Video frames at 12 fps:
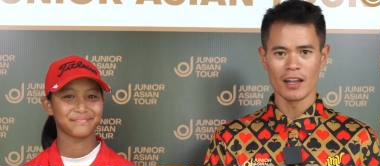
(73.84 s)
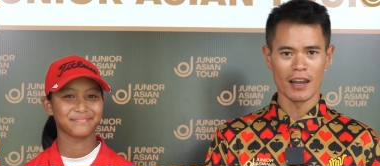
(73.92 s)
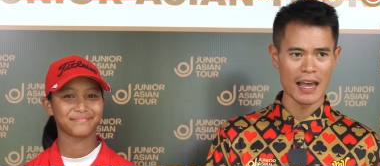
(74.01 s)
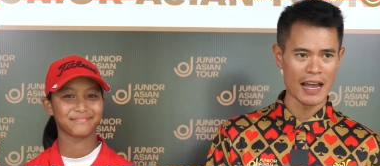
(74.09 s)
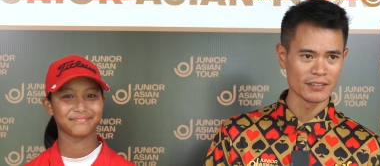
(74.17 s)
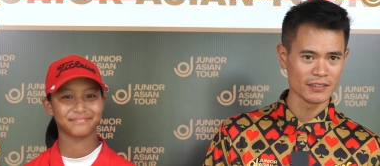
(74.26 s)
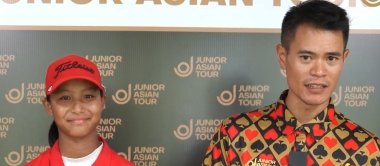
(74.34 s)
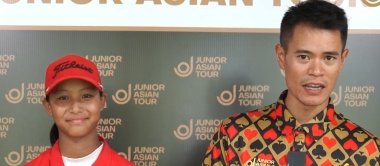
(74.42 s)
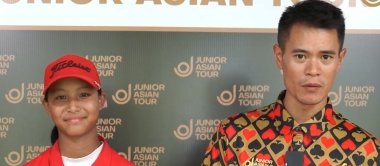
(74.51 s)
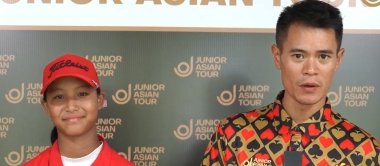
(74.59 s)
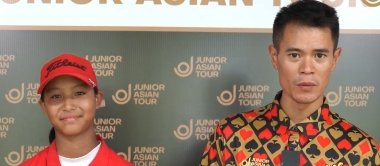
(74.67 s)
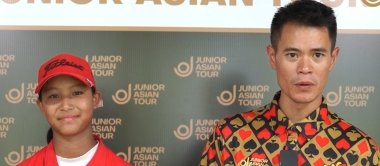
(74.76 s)
Speaker 1: Last
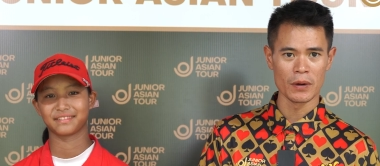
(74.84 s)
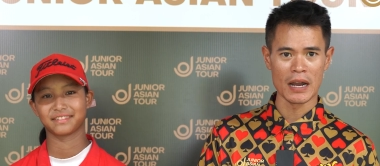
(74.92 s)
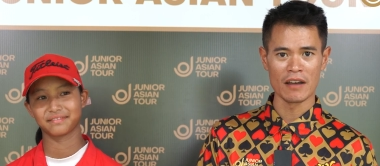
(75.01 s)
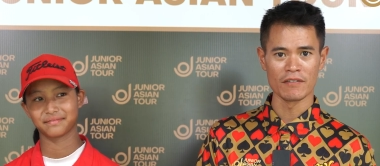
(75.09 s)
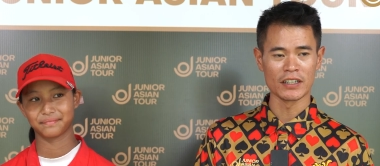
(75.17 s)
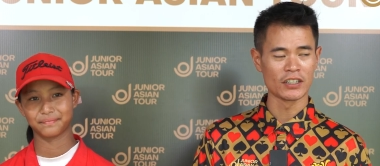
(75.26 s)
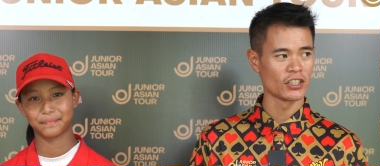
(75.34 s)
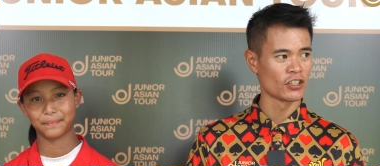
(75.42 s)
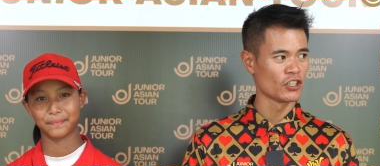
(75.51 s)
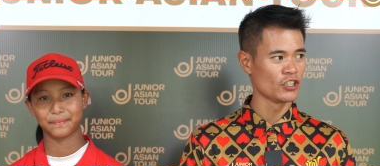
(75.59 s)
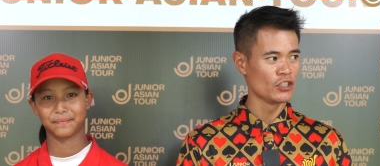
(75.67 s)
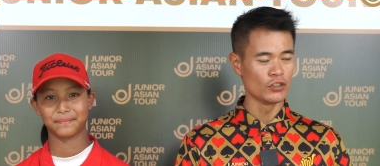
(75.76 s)
night when we were having
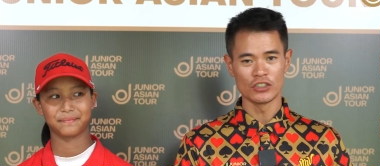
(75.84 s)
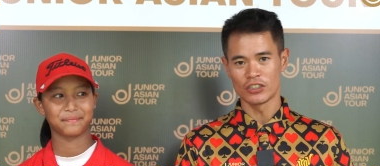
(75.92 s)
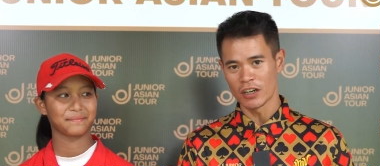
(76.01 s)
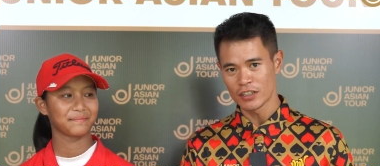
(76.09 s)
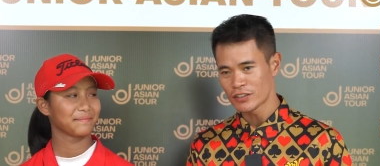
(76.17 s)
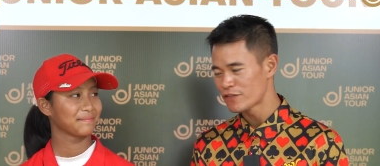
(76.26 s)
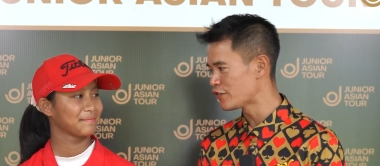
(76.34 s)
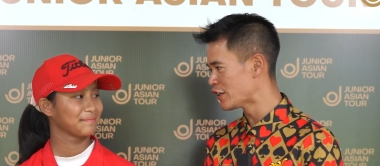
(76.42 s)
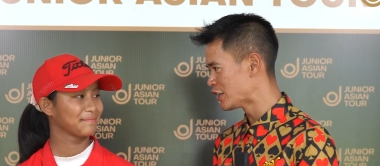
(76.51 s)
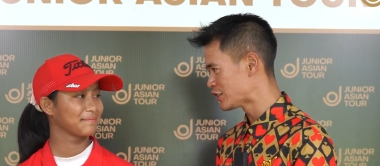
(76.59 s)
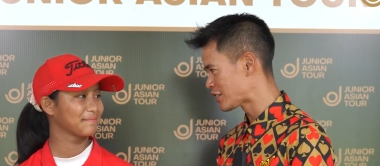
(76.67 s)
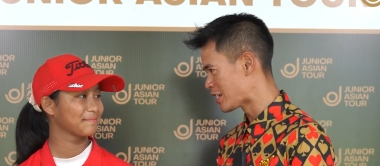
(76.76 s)
dinner, you just
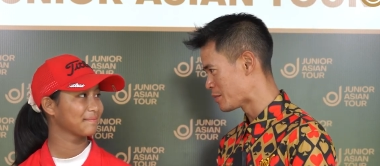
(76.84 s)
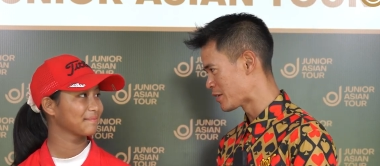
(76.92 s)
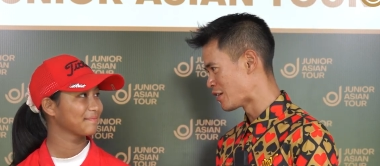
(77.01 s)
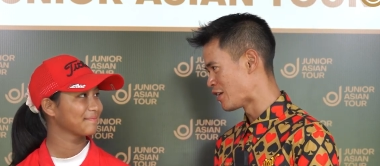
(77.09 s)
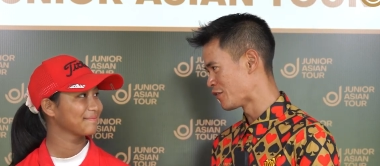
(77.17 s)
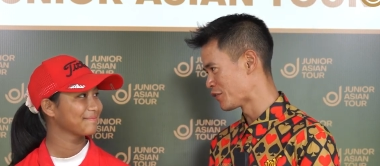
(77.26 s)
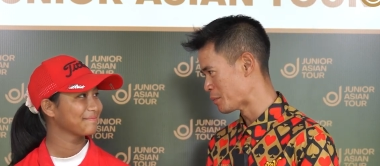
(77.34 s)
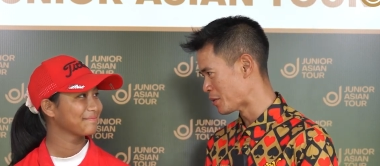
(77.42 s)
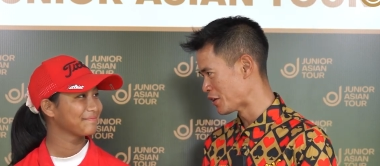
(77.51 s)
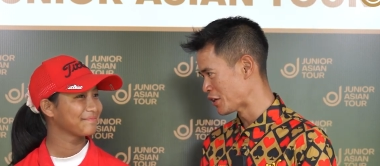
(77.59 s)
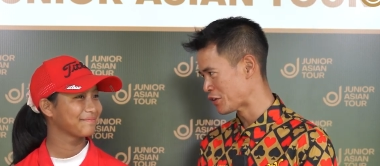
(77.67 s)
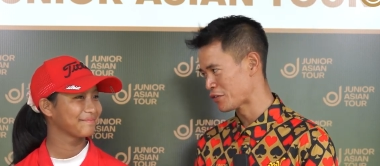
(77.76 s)
finished coming off the
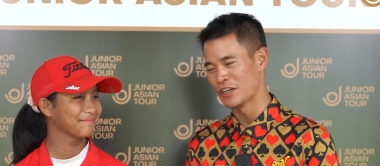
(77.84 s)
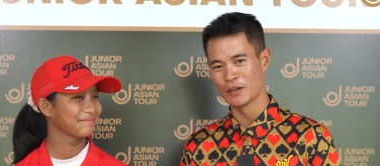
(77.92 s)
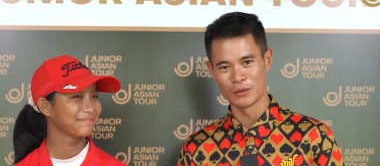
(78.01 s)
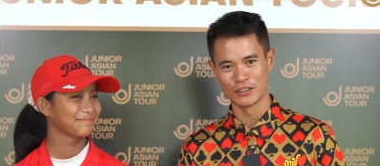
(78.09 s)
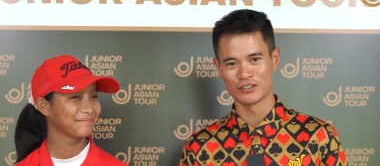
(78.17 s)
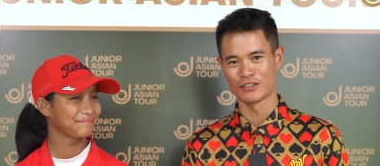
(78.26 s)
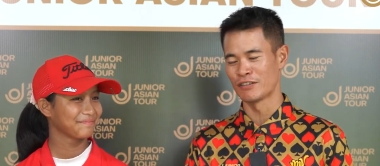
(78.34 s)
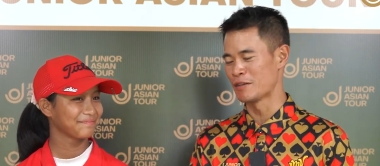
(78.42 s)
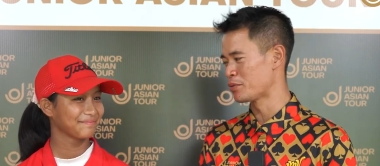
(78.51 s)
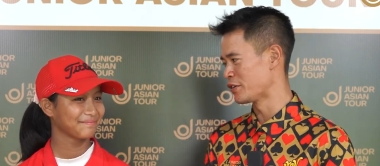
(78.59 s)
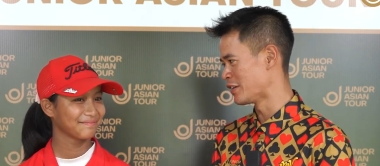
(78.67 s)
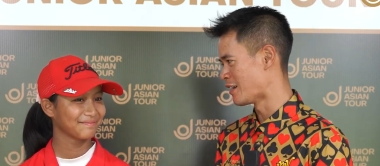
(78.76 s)
putting green with
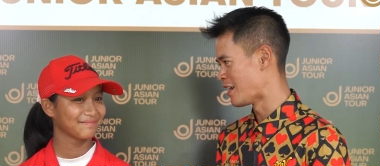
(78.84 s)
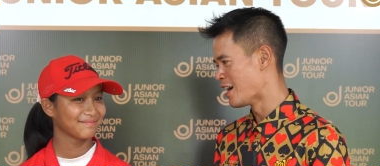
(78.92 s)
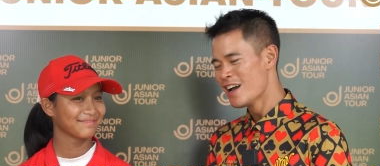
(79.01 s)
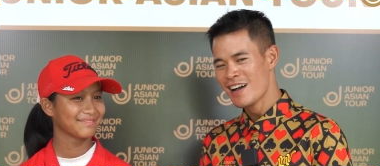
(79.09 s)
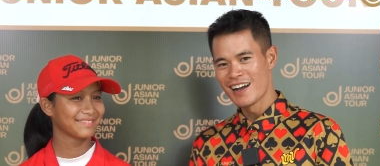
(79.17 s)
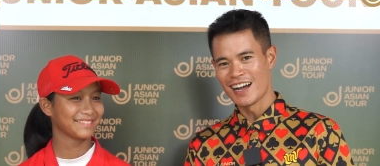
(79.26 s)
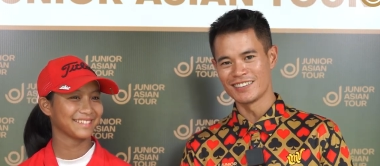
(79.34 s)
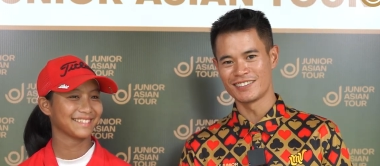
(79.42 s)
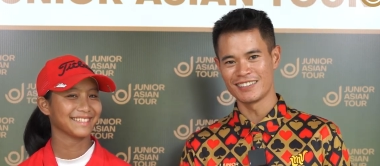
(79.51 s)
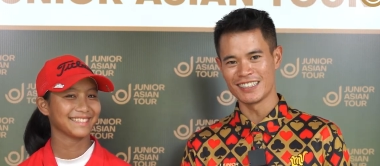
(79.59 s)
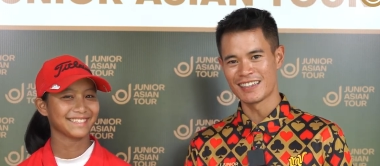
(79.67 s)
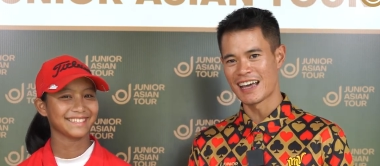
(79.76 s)
Saripria. I
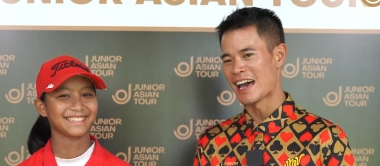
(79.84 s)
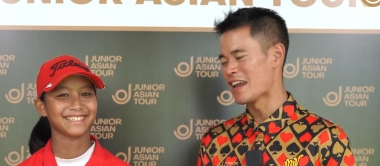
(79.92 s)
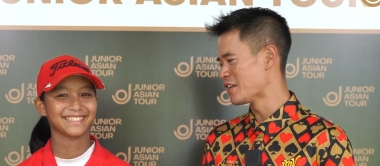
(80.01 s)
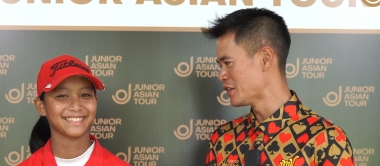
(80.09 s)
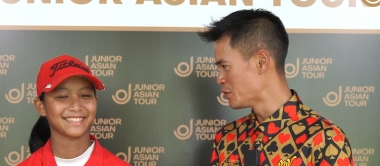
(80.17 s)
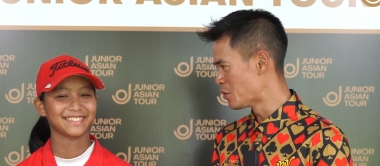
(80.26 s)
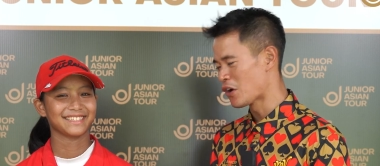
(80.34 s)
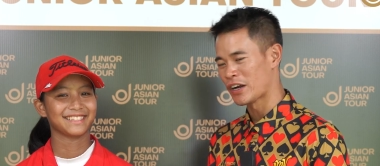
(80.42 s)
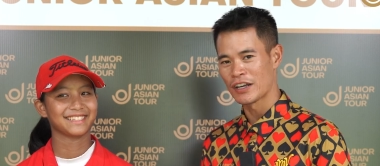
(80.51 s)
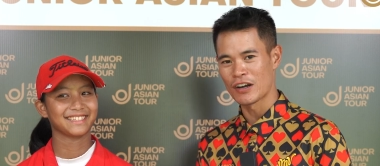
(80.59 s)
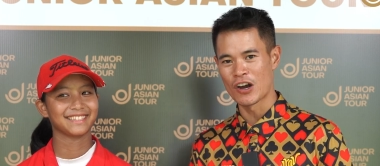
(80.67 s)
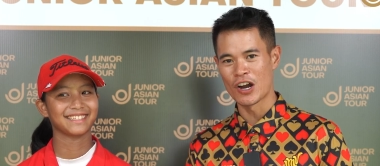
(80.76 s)
see that you
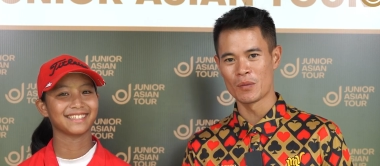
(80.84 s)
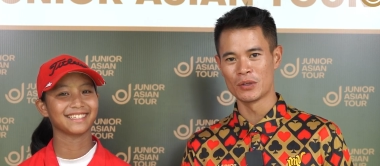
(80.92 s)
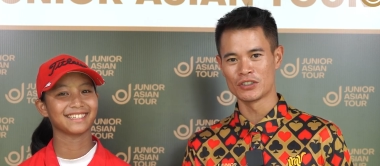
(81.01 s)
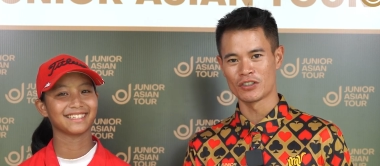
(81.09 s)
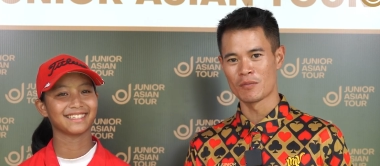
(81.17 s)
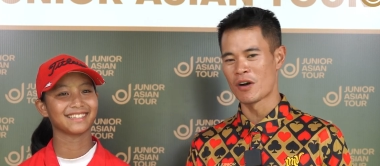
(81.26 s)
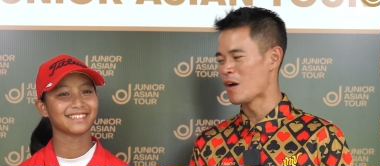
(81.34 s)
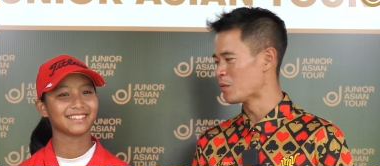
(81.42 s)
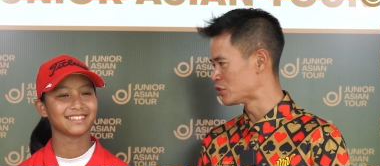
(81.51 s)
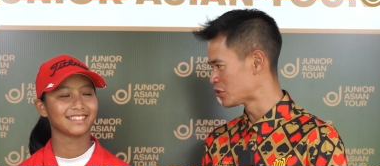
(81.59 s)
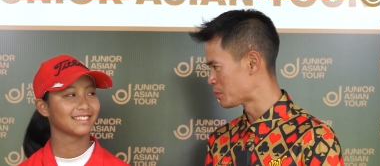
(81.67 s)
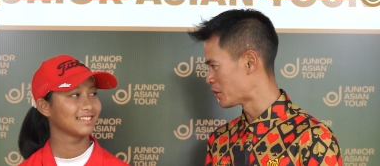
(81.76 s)
working hard with your mom,
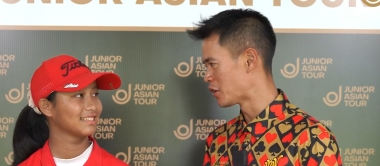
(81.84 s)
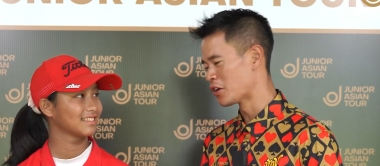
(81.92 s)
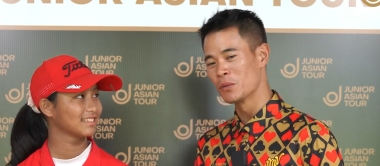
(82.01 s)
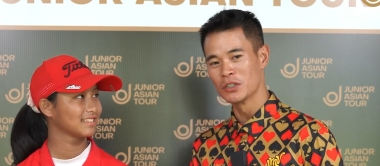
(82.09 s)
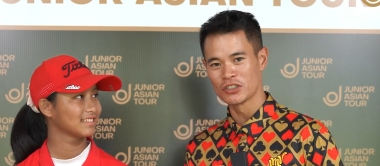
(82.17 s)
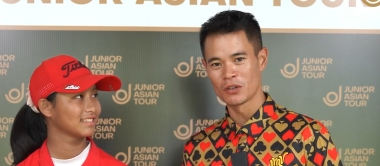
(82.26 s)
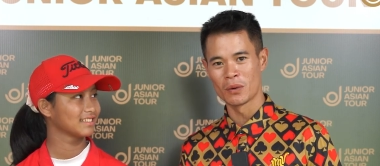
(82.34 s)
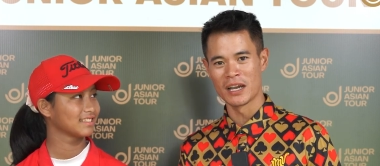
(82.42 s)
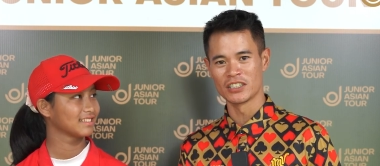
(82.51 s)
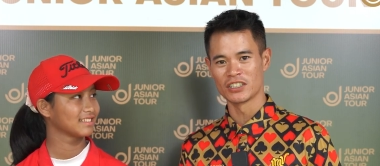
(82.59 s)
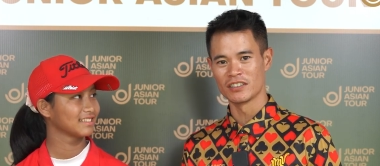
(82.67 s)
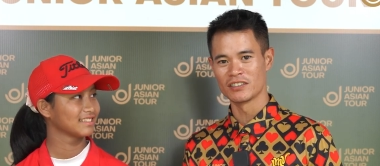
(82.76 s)
with your putter, with your
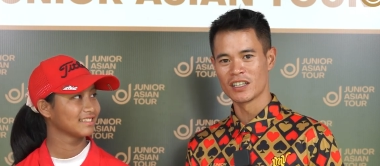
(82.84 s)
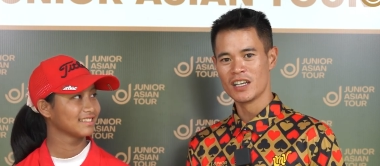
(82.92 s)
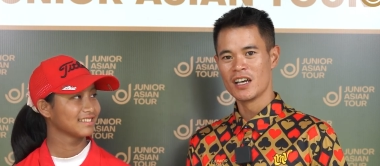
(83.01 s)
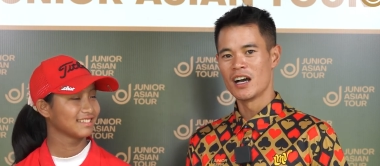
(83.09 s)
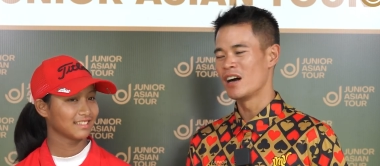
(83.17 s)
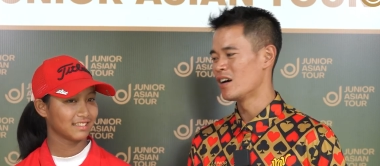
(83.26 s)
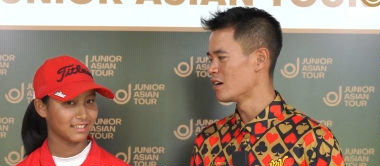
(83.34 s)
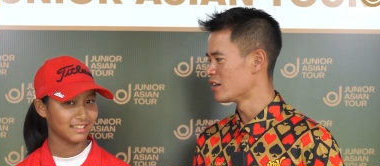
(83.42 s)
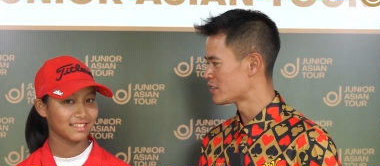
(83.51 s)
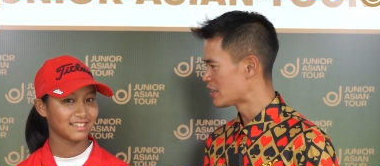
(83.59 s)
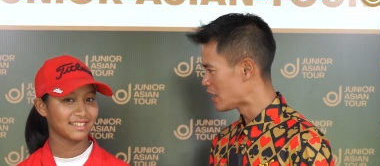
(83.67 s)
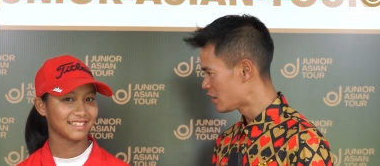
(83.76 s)
wedges.
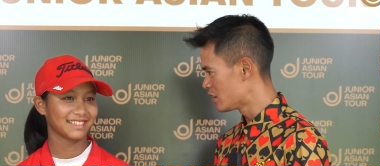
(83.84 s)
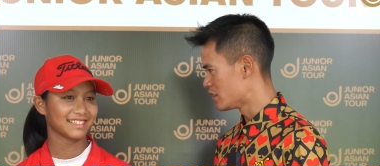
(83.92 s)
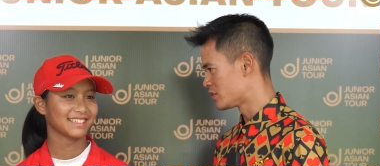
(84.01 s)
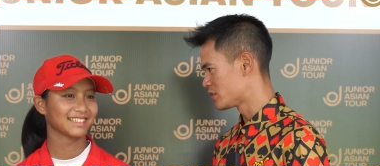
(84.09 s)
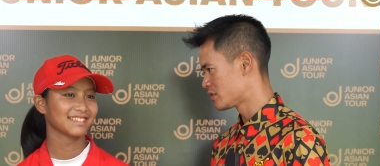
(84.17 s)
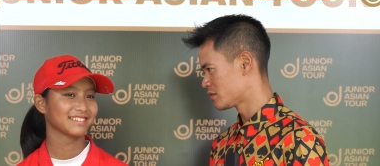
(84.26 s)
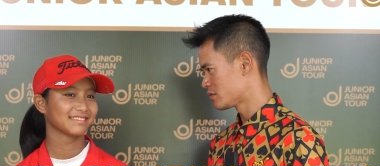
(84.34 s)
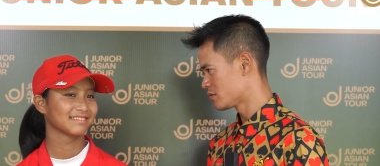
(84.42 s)
Uh, tell us,